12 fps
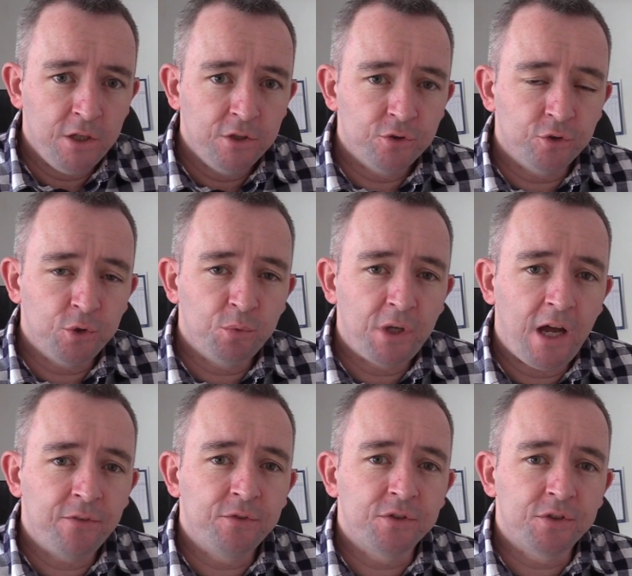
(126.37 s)
So you would
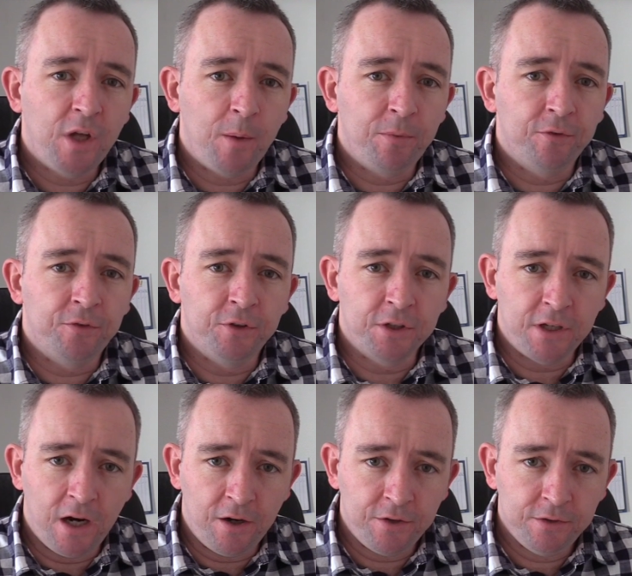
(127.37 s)
have to stop for a
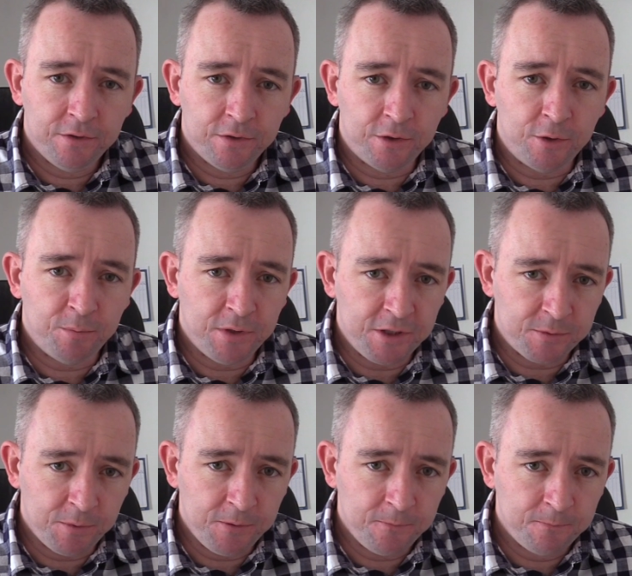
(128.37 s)
Garda or a
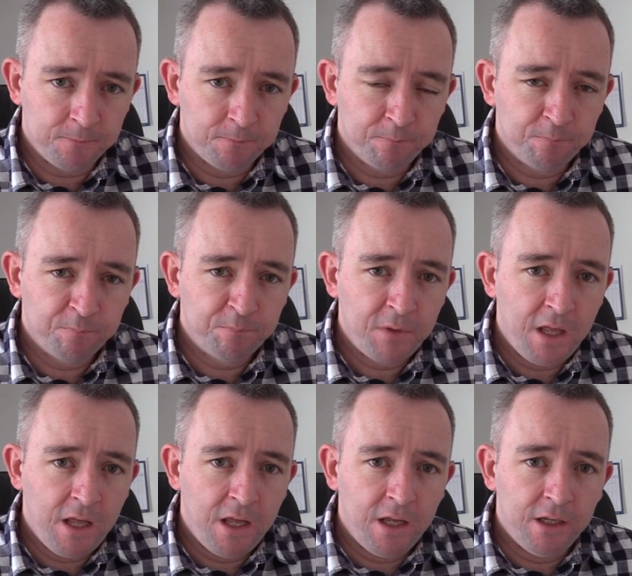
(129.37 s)
policeman,
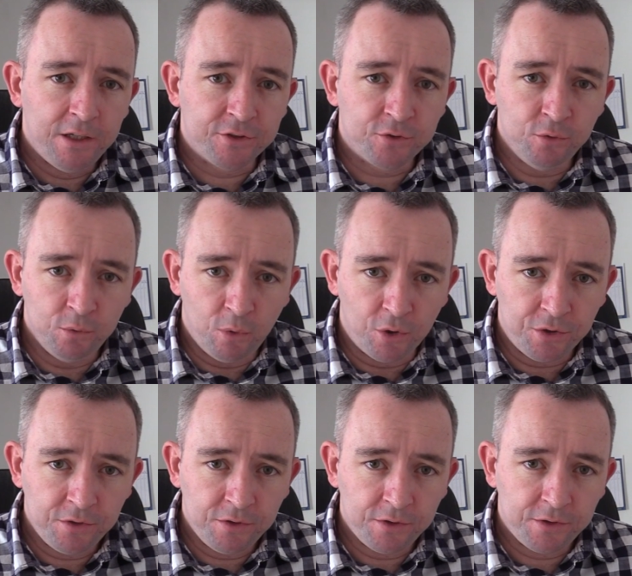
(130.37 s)
a school
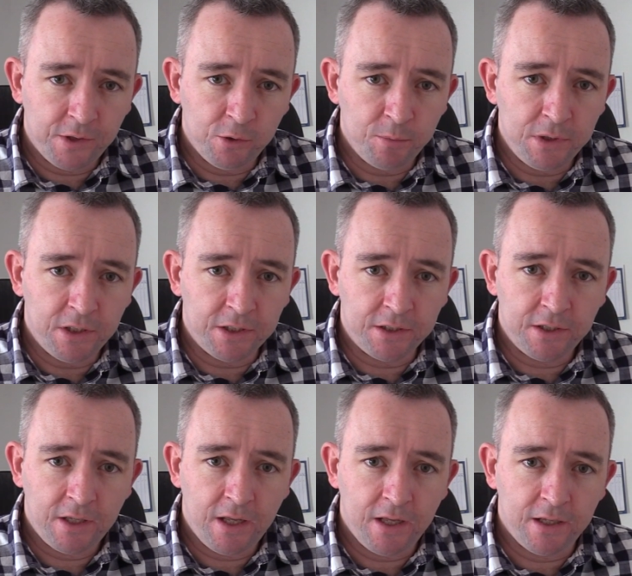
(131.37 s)
warden, that would be like
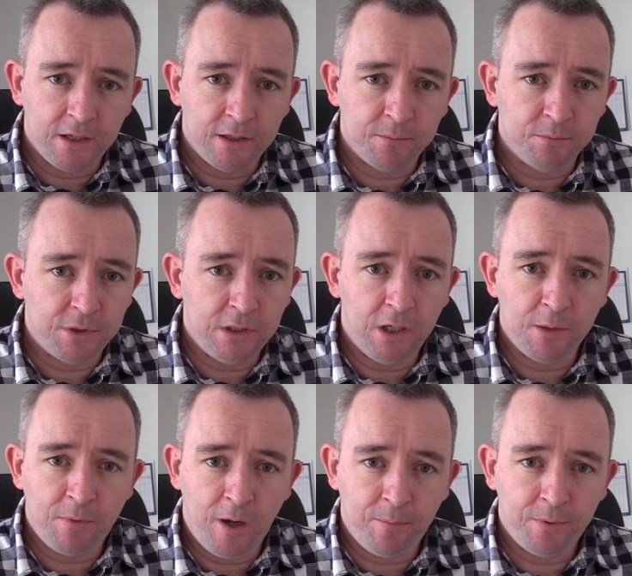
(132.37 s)
the
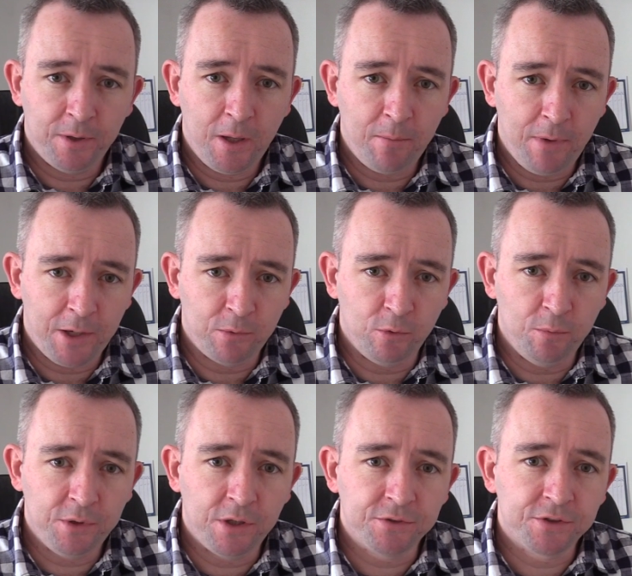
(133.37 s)
lollipop man or
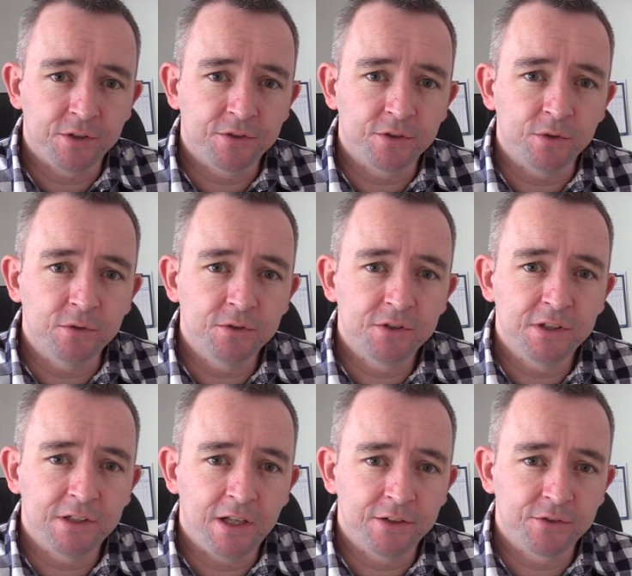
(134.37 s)
woman outside schools
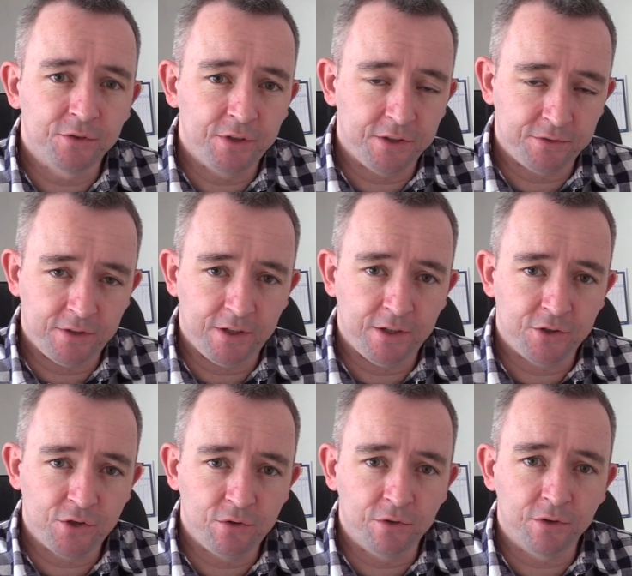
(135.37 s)
so that
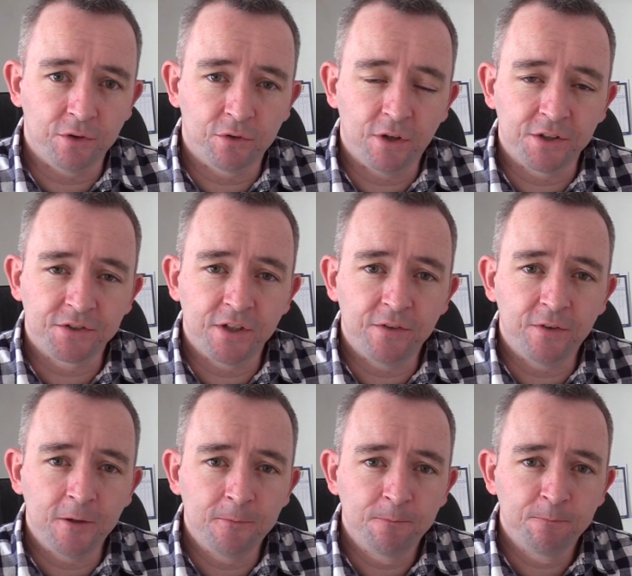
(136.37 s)
children can cross
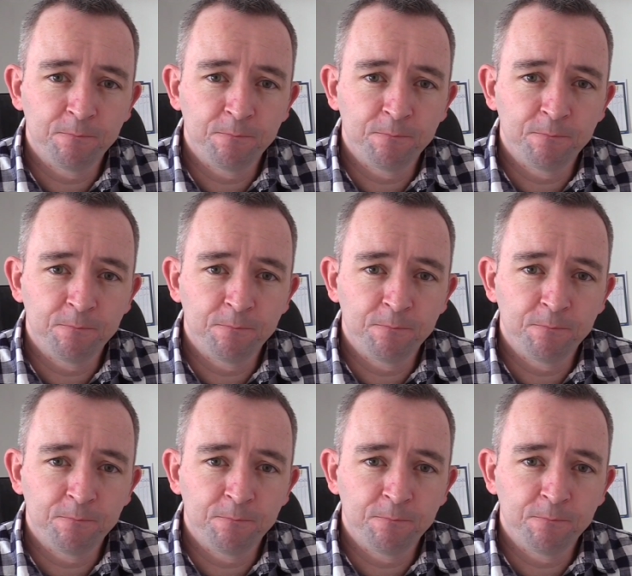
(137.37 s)
safely.